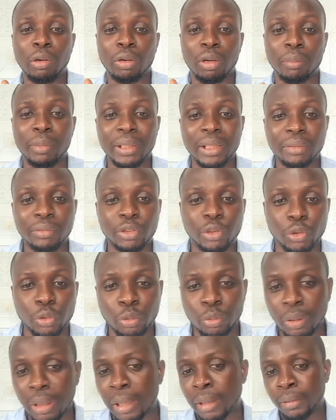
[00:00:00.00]
I'll come and give it to
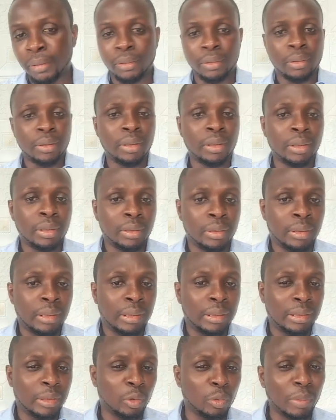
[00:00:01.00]
you.
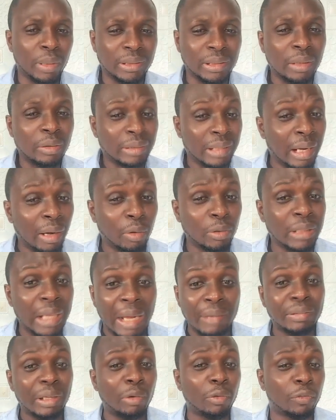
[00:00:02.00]
The woman said, that was
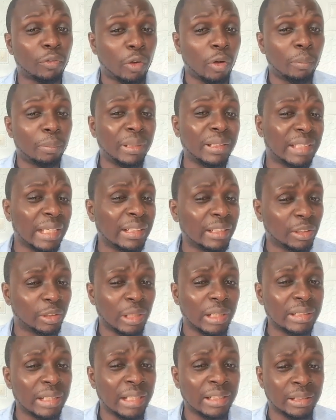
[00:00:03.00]
after we've completed the
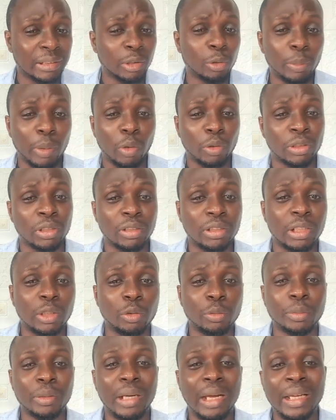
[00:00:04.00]
transaction. The woman was not sure,
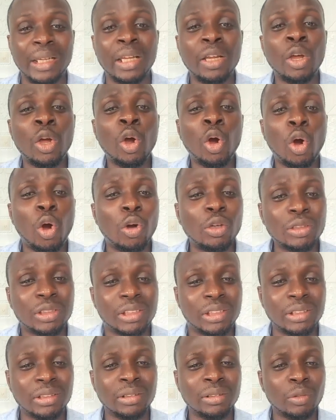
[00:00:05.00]
we were like,
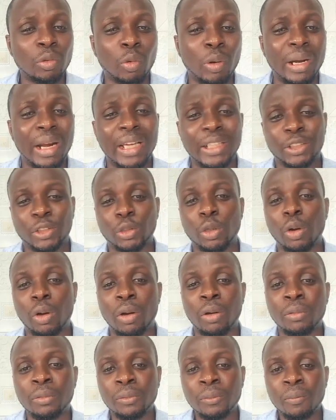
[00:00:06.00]
until when I
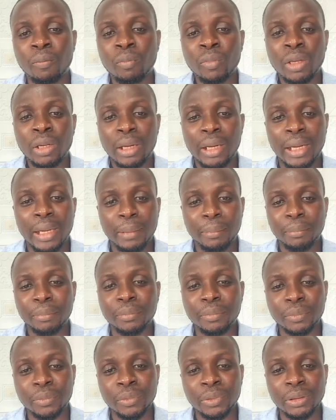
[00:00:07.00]
saw
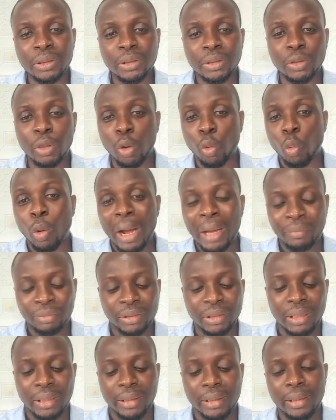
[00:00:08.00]
your
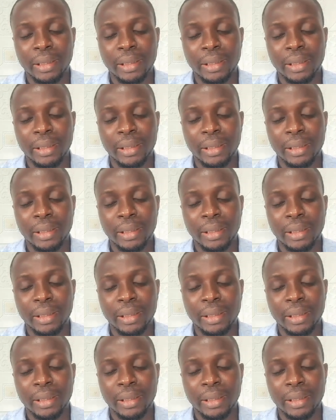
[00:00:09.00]
wife's